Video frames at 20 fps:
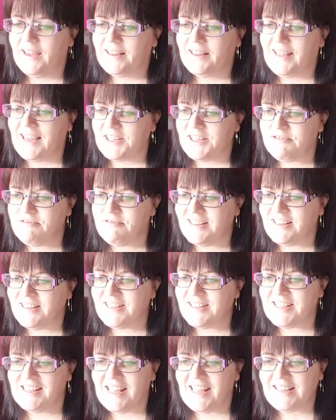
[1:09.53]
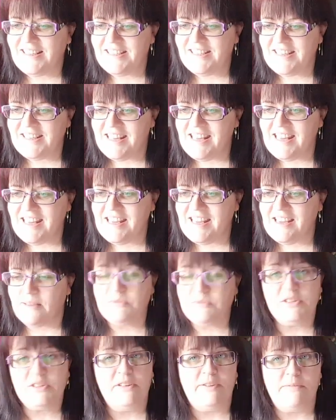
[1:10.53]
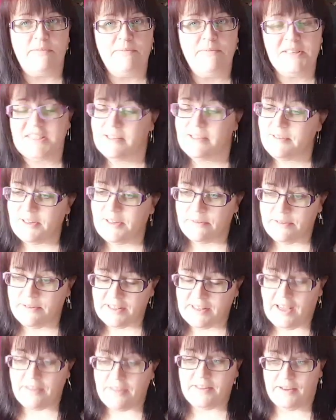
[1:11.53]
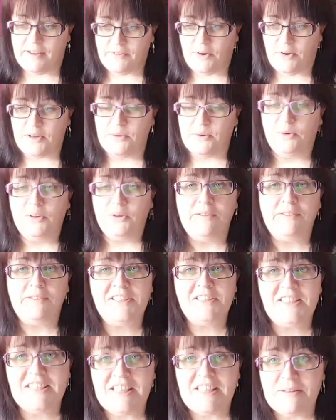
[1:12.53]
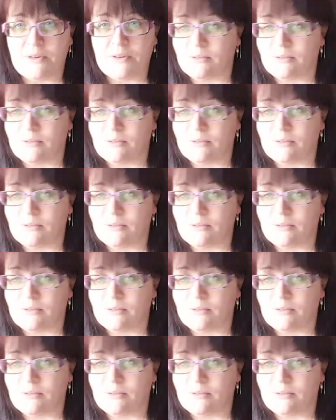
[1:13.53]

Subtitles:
Cats Rants, Elaine D. I'm sorry if I've missed anyone. I think I've got you all. Lovely to see you